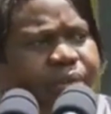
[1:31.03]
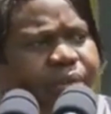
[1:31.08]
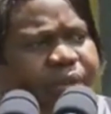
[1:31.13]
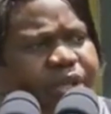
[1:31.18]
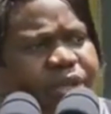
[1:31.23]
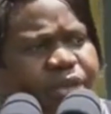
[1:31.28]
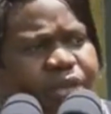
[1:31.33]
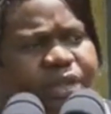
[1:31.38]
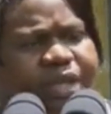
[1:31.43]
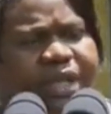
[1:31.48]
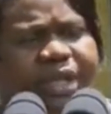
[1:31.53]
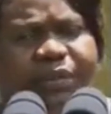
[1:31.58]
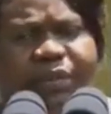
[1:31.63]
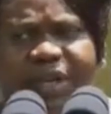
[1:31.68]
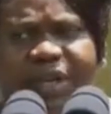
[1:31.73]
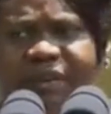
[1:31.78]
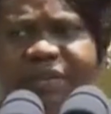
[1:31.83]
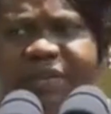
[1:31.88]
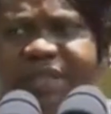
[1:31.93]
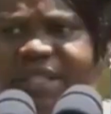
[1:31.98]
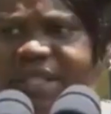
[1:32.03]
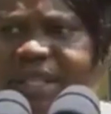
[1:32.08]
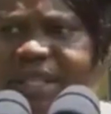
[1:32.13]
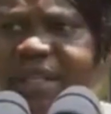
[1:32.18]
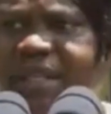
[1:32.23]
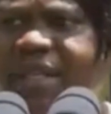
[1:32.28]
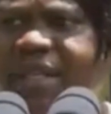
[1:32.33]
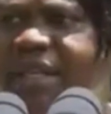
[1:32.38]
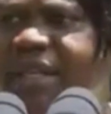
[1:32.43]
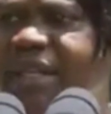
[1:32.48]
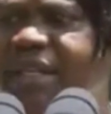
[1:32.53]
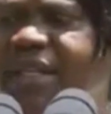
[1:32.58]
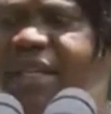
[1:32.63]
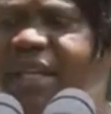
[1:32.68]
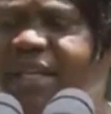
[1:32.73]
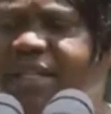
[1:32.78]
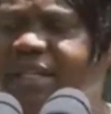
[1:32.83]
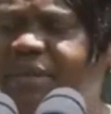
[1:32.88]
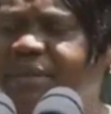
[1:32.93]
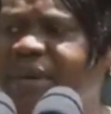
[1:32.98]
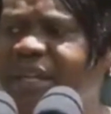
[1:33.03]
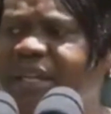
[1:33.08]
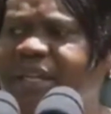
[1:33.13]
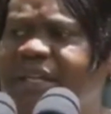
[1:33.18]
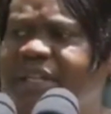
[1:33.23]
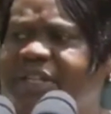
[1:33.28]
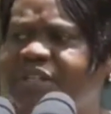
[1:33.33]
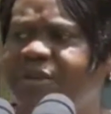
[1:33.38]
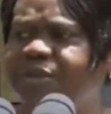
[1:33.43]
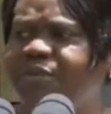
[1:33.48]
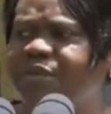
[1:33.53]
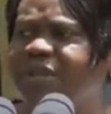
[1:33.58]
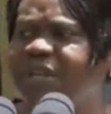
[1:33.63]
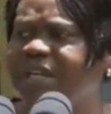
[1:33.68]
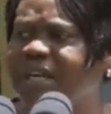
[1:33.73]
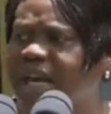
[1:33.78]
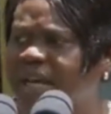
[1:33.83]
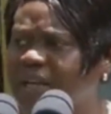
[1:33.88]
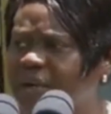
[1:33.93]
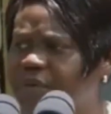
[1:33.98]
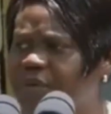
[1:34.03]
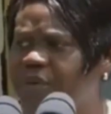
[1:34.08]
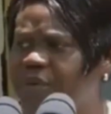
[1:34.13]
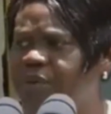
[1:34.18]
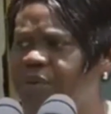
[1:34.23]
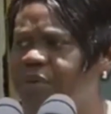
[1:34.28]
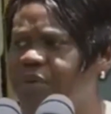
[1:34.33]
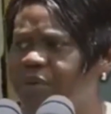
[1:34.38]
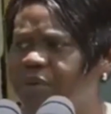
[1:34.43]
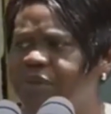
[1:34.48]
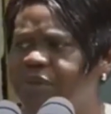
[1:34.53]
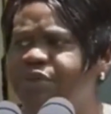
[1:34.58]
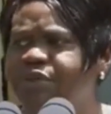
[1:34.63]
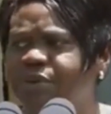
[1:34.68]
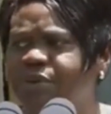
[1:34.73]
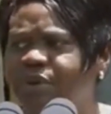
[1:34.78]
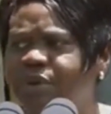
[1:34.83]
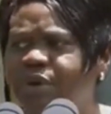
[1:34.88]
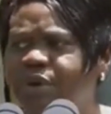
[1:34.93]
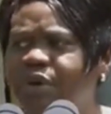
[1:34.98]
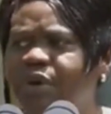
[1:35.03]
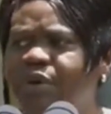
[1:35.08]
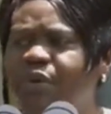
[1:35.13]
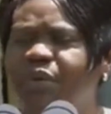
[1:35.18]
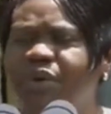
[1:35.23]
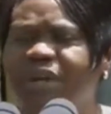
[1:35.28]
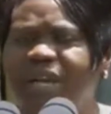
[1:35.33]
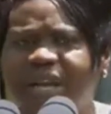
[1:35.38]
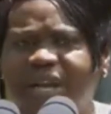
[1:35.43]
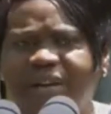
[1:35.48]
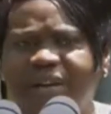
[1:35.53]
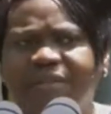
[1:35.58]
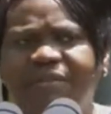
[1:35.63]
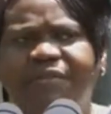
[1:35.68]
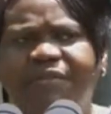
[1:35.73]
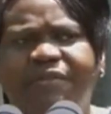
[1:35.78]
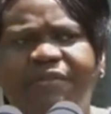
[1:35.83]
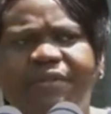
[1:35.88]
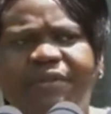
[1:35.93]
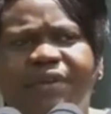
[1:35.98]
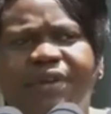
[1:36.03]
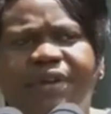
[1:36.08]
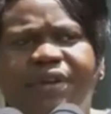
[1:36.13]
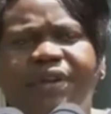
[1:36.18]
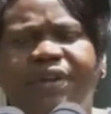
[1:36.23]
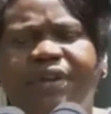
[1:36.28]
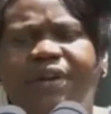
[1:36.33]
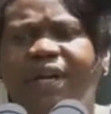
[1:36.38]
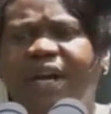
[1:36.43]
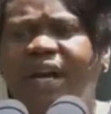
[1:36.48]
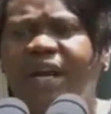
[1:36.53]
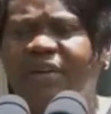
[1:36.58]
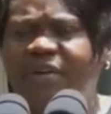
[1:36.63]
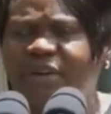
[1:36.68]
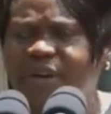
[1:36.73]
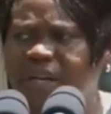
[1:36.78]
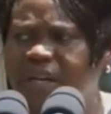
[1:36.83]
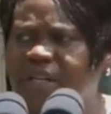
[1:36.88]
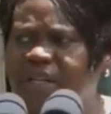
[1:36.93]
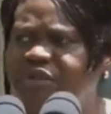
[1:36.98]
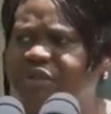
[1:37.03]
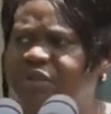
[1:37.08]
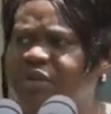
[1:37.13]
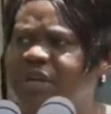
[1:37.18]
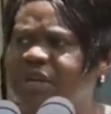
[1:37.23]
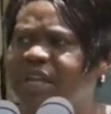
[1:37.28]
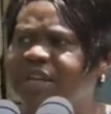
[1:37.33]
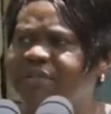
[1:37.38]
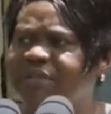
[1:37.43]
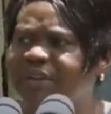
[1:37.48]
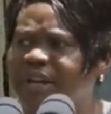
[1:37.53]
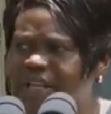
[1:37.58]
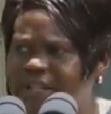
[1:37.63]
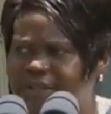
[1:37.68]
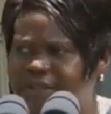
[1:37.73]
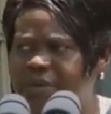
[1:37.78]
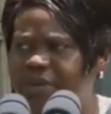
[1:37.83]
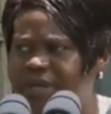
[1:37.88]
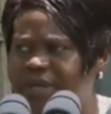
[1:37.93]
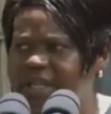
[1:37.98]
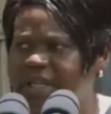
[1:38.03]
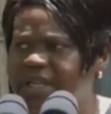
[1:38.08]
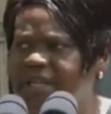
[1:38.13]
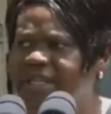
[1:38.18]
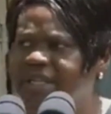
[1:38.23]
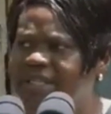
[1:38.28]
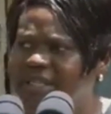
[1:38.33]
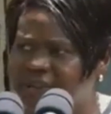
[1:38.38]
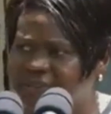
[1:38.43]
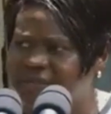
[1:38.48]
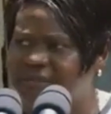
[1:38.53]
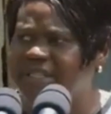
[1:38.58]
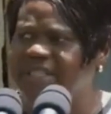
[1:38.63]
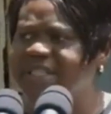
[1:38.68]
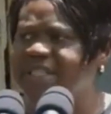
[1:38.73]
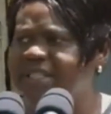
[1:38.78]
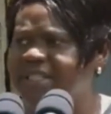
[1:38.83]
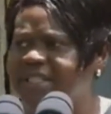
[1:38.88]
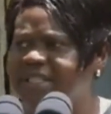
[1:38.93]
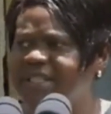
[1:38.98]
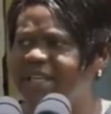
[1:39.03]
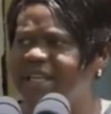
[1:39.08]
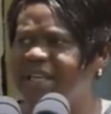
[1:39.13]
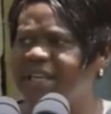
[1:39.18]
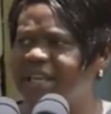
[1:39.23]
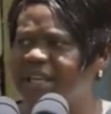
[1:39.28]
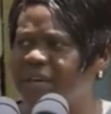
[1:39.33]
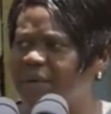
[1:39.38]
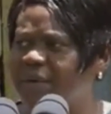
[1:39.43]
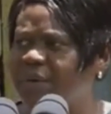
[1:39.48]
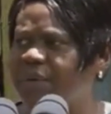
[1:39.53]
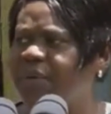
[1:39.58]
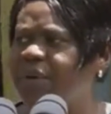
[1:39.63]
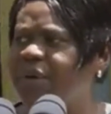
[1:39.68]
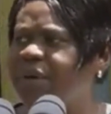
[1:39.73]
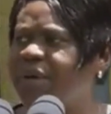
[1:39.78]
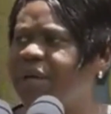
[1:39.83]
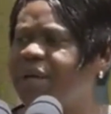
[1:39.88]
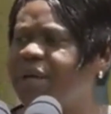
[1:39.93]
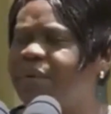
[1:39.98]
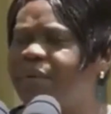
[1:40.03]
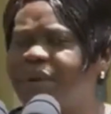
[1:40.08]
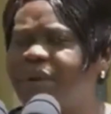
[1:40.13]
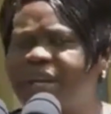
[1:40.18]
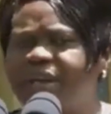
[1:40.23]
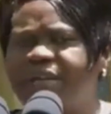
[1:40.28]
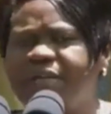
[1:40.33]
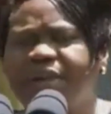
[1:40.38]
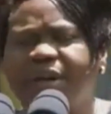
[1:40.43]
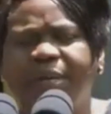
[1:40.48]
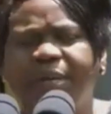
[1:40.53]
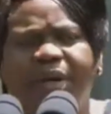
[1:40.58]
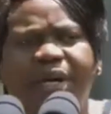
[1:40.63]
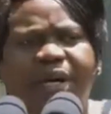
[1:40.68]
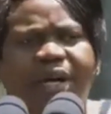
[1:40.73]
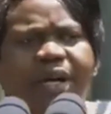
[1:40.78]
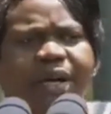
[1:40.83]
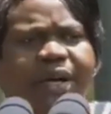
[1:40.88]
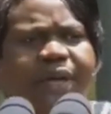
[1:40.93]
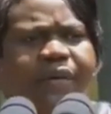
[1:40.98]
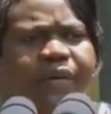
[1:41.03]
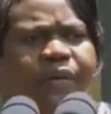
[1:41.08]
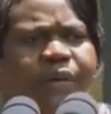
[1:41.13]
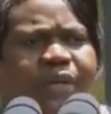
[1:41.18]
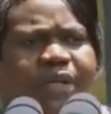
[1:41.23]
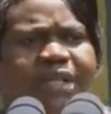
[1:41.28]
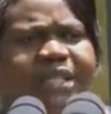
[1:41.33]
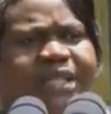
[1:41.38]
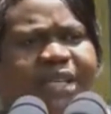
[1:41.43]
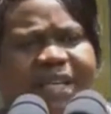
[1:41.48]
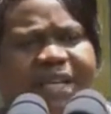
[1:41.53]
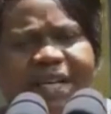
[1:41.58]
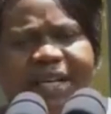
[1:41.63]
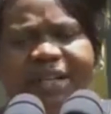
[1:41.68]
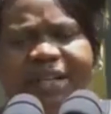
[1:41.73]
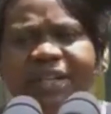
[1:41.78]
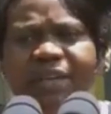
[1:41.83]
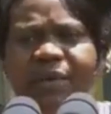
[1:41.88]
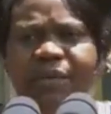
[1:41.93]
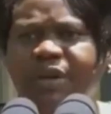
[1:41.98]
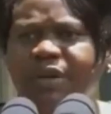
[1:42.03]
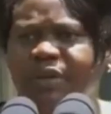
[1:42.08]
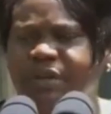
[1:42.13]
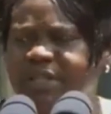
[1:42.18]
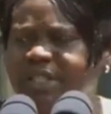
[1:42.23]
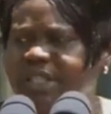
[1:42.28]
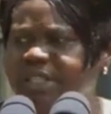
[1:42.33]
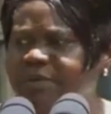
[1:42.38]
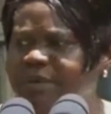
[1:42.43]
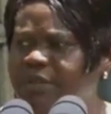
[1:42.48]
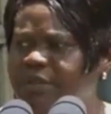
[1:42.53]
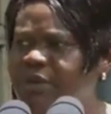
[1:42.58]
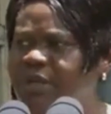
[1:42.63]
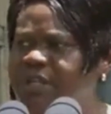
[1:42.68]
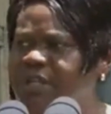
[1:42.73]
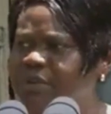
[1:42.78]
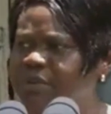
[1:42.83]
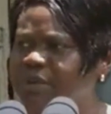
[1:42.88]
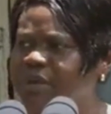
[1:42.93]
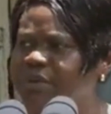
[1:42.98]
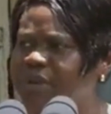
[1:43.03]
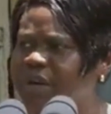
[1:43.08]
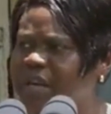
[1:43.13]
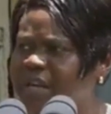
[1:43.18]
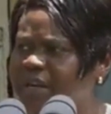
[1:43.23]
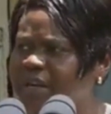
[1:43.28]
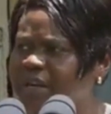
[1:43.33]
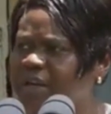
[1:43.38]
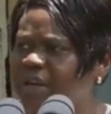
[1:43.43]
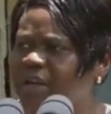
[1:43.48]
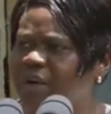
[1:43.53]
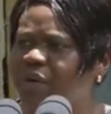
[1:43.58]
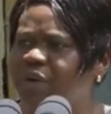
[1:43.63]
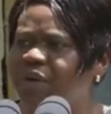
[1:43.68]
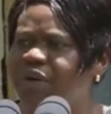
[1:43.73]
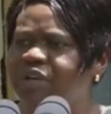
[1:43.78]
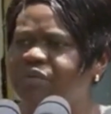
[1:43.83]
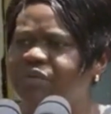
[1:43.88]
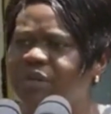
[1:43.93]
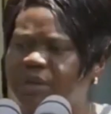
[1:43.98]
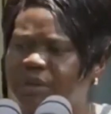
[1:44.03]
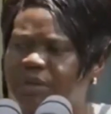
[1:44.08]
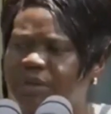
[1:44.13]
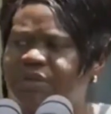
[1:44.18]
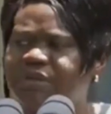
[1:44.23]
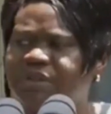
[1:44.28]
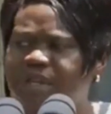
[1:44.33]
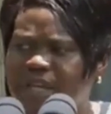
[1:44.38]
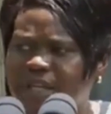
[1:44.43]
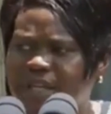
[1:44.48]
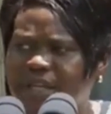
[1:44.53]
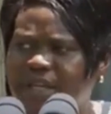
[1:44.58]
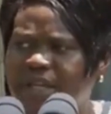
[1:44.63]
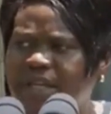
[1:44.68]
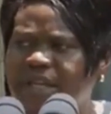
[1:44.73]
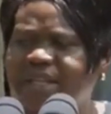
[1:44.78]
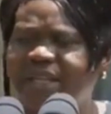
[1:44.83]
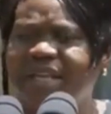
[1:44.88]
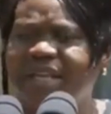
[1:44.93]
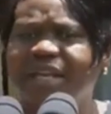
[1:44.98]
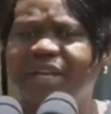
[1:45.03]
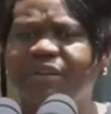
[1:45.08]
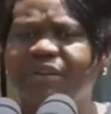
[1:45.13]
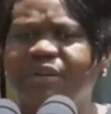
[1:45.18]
But today we have seen that in partnership with CALRO also, we have agricultural advisory services. And now when a farmer calls here, they will not just be told it will rain or it will not rain. They can